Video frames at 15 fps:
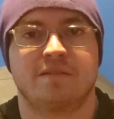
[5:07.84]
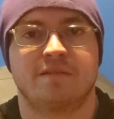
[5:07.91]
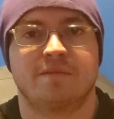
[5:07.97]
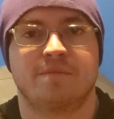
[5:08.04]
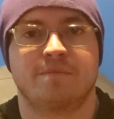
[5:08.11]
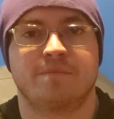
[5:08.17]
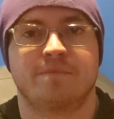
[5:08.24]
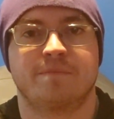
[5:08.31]

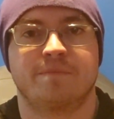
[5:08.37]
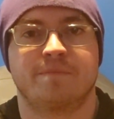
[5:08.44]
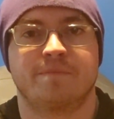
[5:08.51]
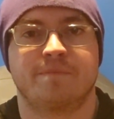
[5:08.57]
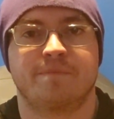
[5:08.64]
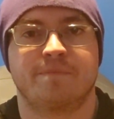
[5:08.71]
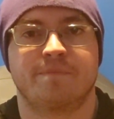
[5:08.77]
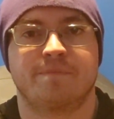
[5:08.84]

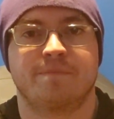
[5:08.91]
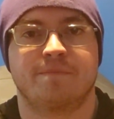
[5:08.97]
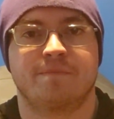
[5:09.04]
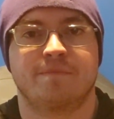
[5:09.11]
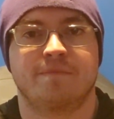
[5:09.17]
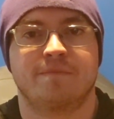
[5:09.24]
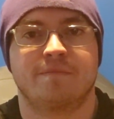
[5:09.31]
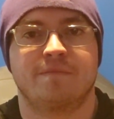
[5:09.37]

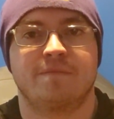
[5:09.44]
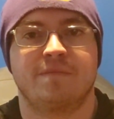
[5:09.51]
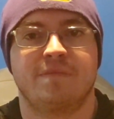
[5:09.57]
Nothing is said.